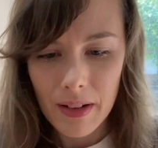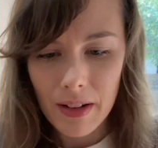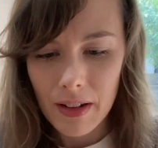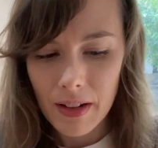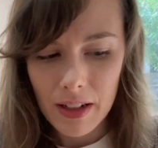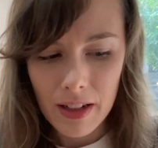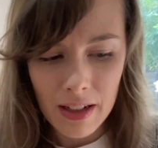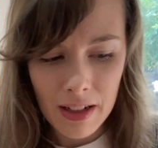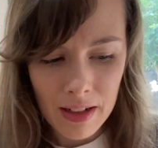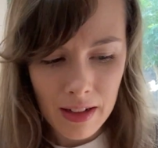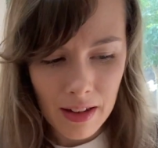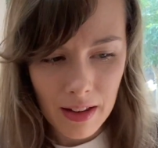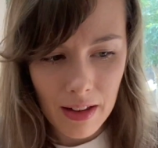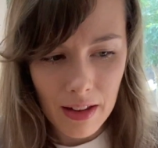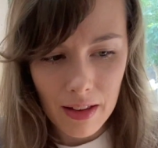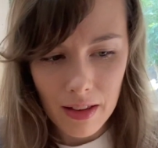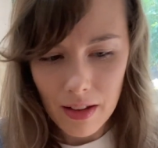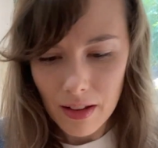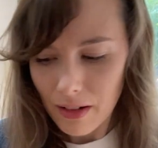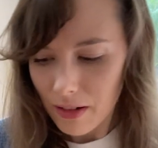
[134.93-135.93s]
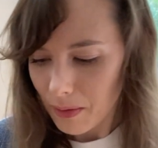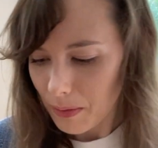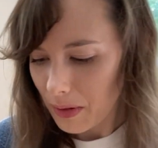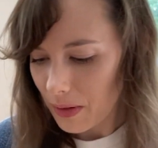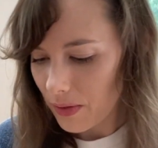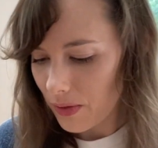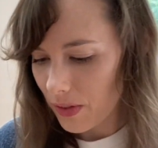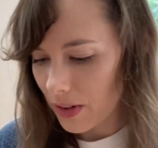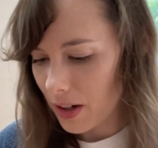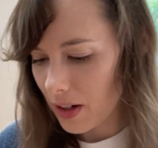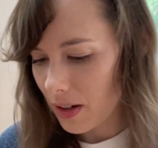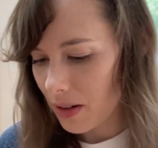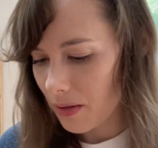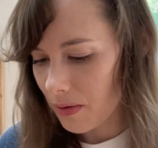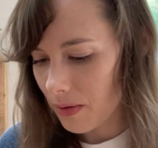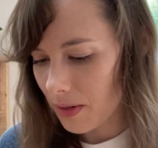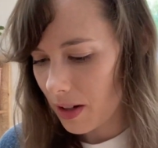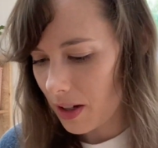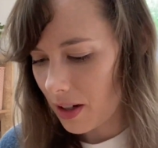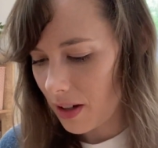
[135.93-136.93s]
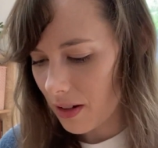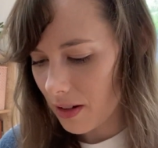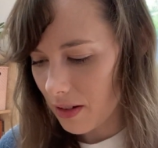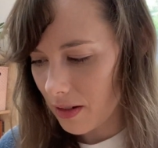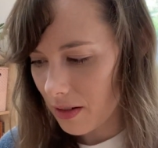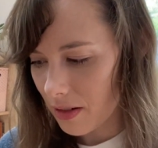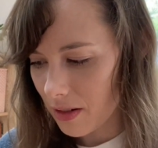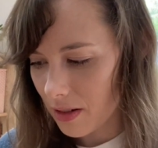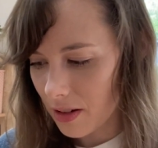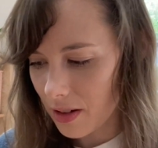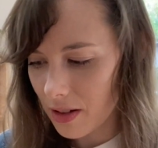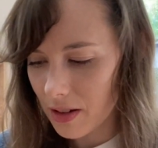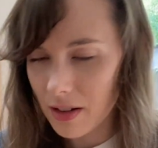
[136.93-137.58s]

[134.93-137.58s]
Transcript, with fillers: and I think that'll be fine, right? Ugh.